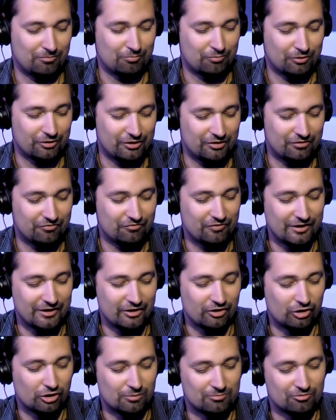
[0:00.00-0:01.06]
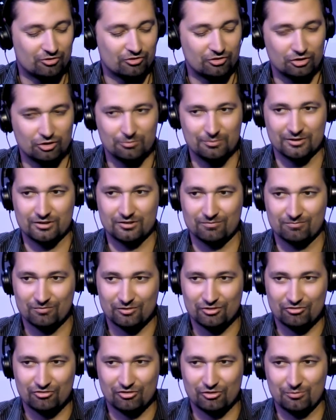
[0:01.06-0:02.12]
where they define harm is a little bit
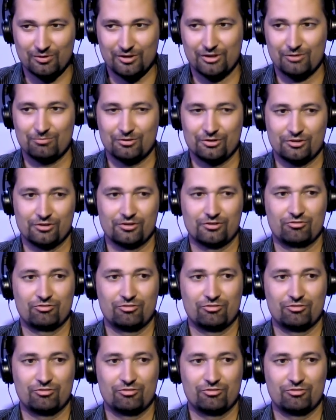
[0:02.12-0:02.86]
confusing the way they worded it.